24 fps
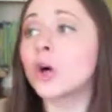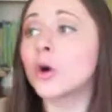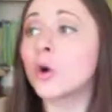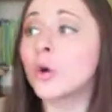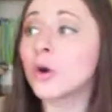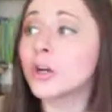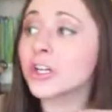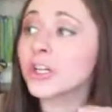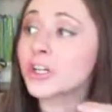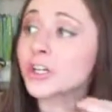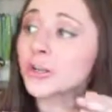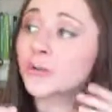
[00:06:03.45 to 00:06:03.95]

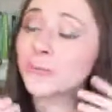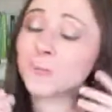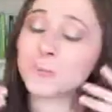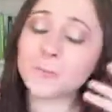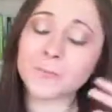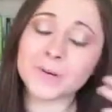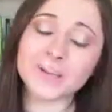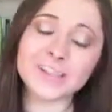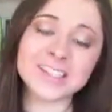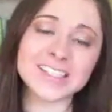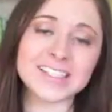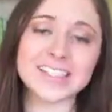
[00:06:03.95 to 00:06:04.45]
or your
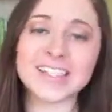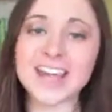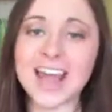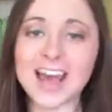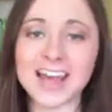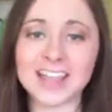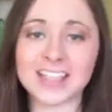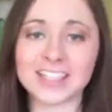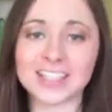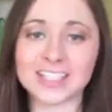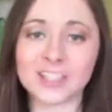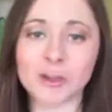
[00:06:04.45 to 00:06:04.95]

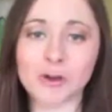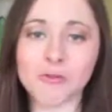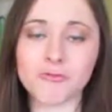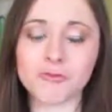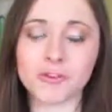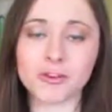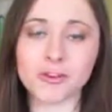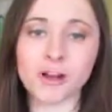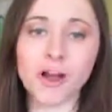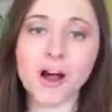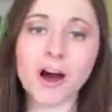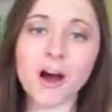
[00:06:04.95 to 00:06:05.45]
personality
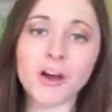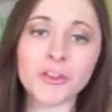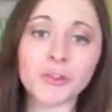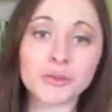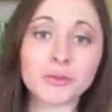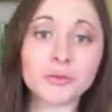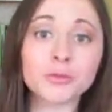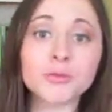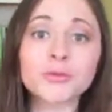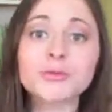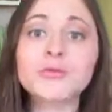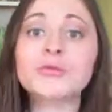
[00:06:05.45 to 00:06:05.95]
overall
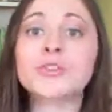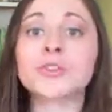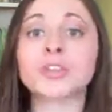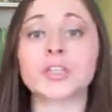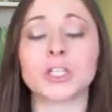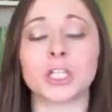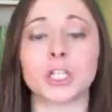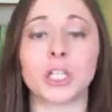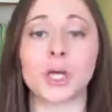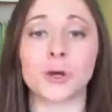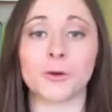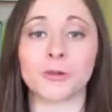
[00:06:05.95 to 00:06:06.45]
through the
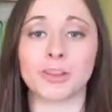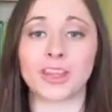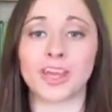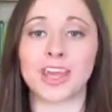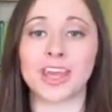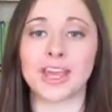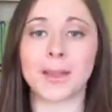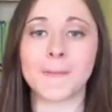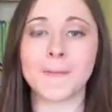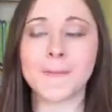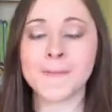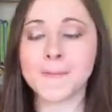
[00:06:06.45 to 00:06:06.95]

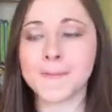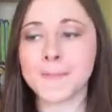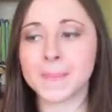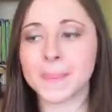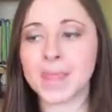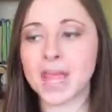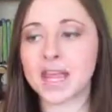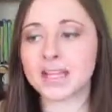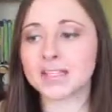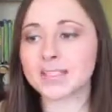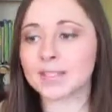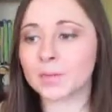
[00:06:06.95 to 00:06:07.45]
clothing,
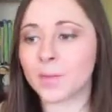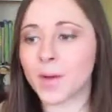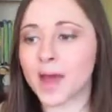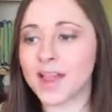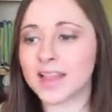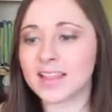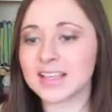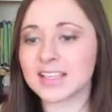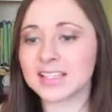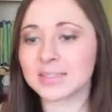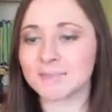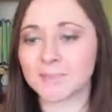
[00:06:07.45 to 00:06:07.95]
as
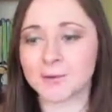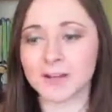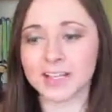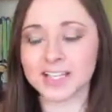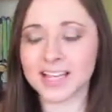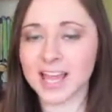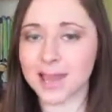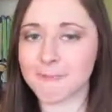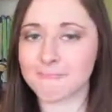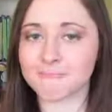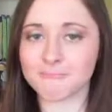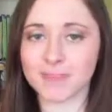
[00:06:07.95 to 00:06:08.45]
well as
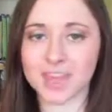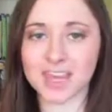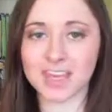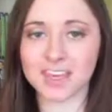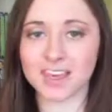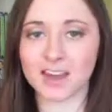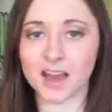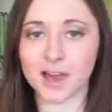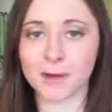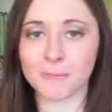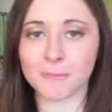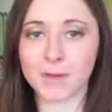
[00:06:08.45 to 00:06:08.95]
putting on
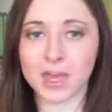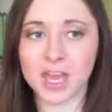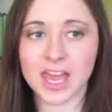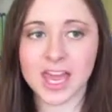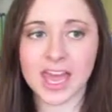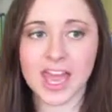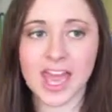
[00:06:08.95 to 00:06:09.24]
makeup.